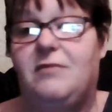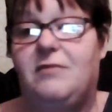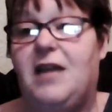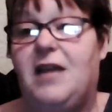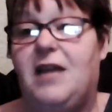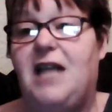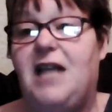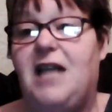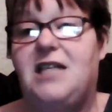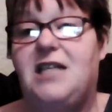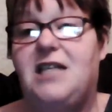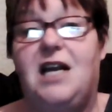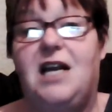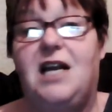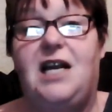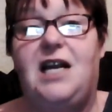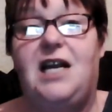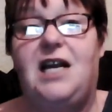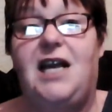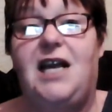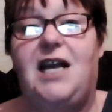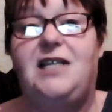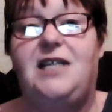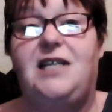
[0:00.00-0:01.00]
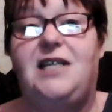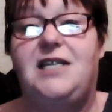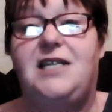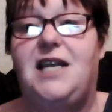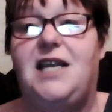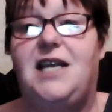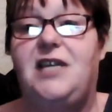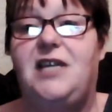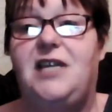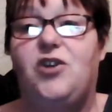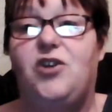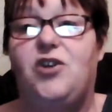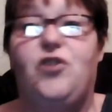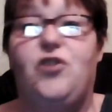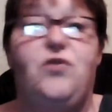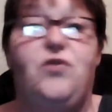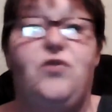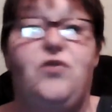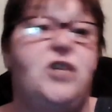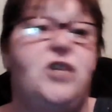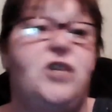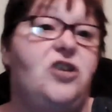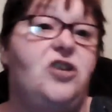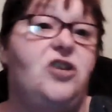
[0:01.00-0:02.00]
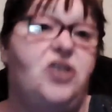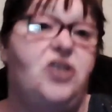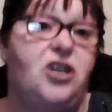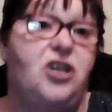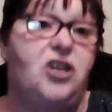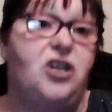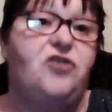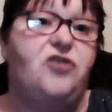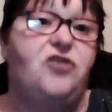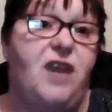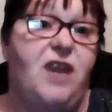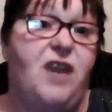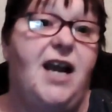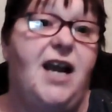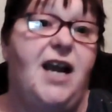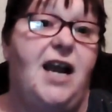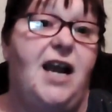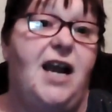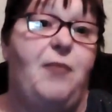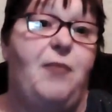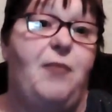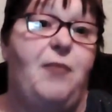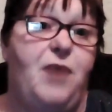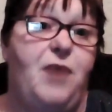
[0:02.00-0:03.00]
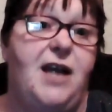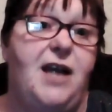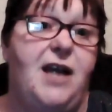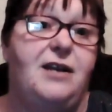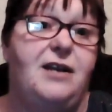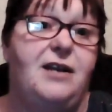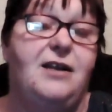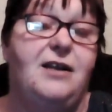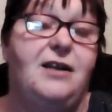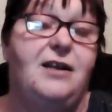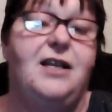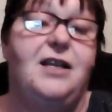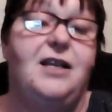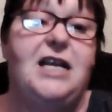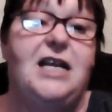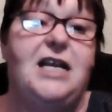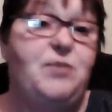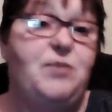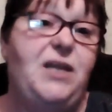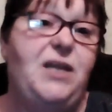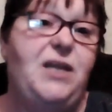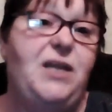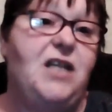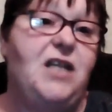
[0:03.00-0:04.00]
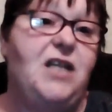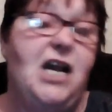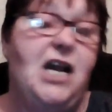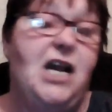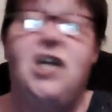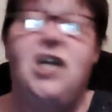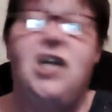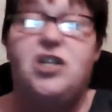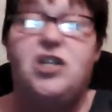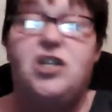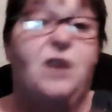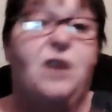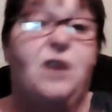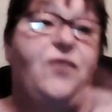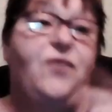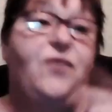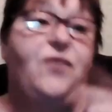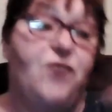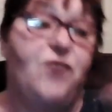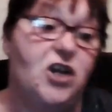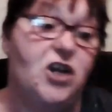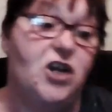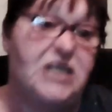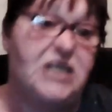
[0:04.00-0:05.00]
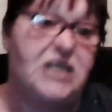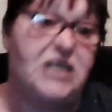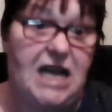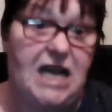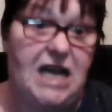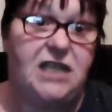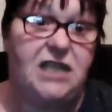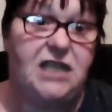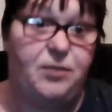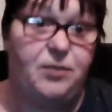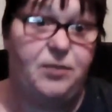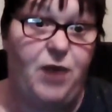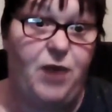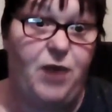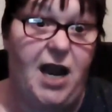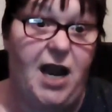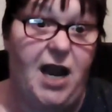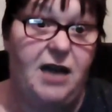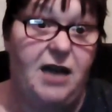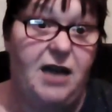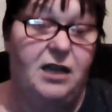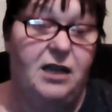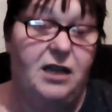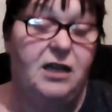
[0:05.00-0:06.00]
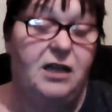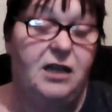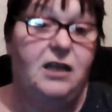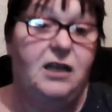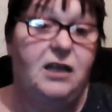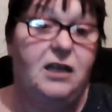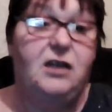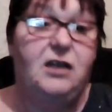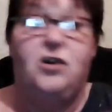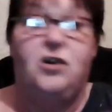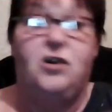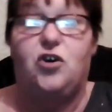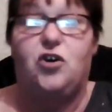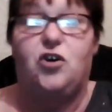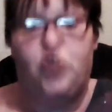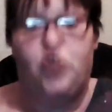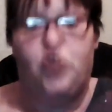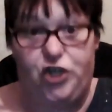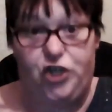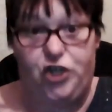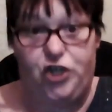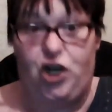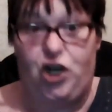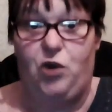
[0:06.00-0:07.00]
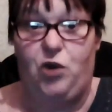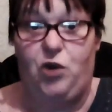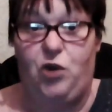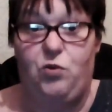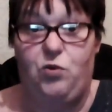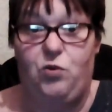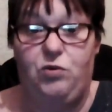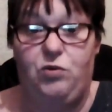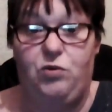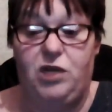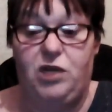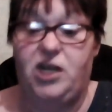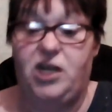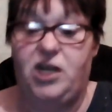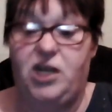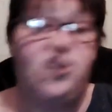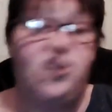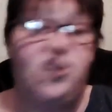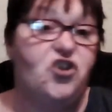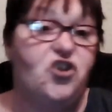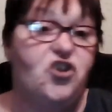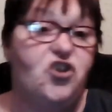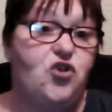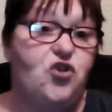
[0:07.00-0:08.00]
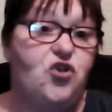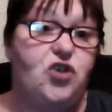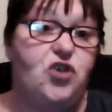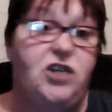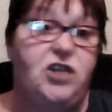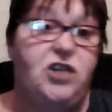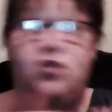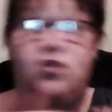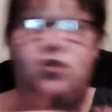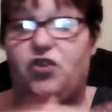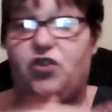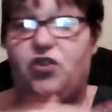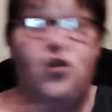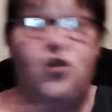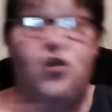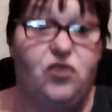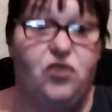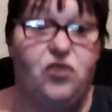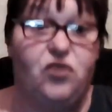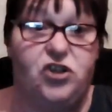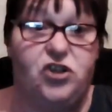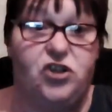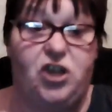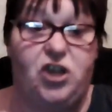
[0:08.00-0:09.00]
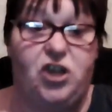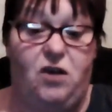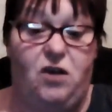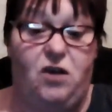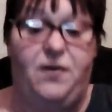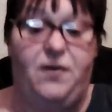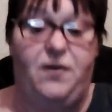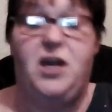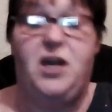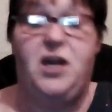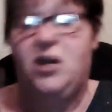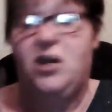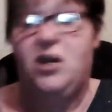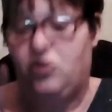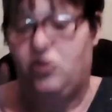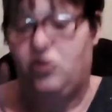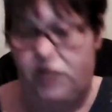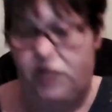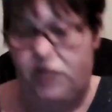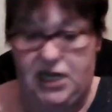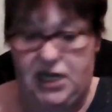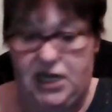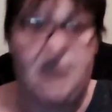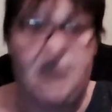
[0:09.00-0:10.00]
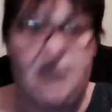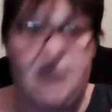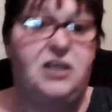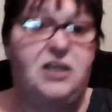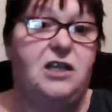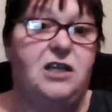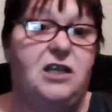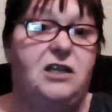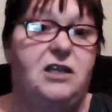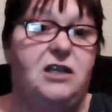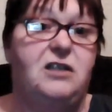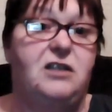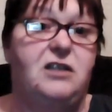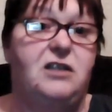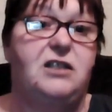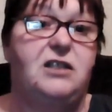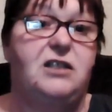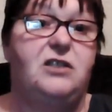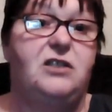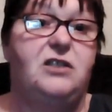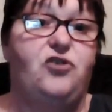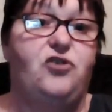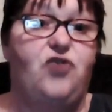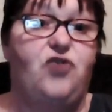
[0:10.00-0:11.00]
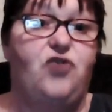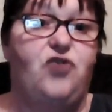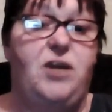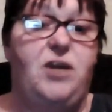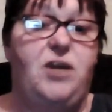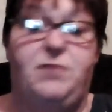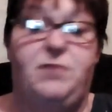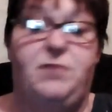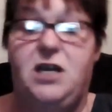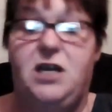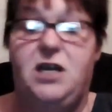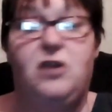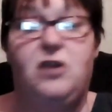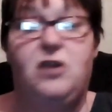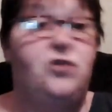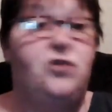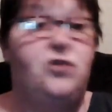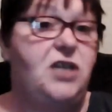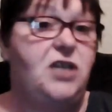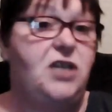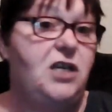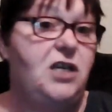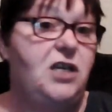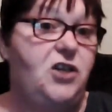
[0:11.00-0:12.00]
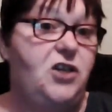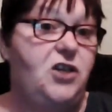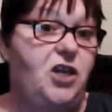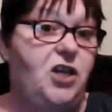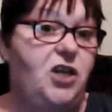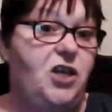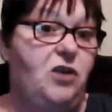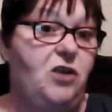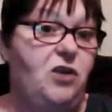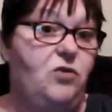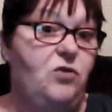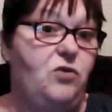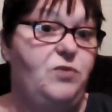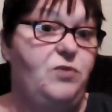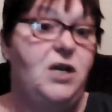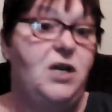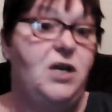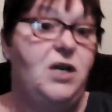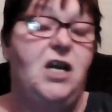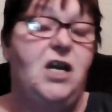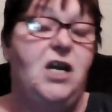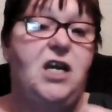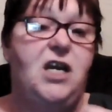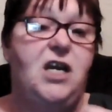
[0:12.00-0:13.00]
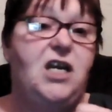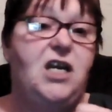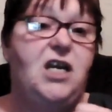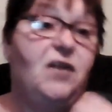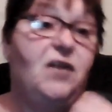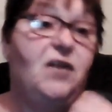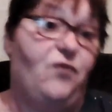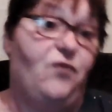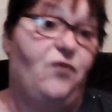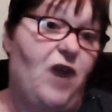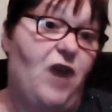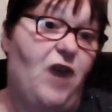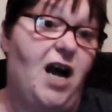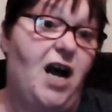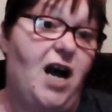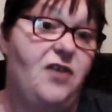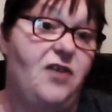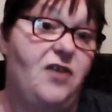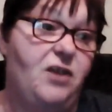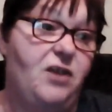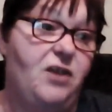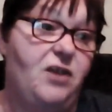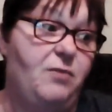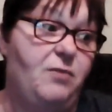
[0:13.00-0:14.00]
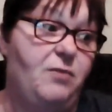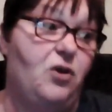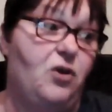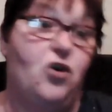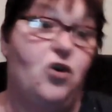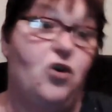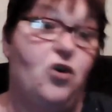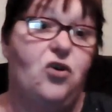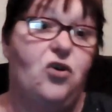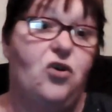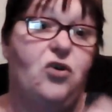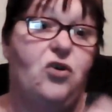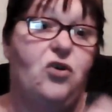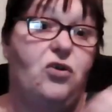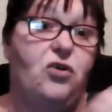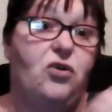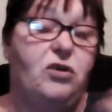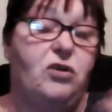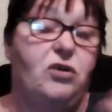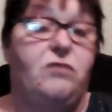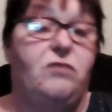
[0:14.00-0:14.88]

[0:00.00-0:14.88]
exactly, Easy Days, croutons are dried out bread. That's basically, so if you've got a slice of bread or two, you just cut the crusts off, cut it into strips, cut it into cubes. You can fry them, or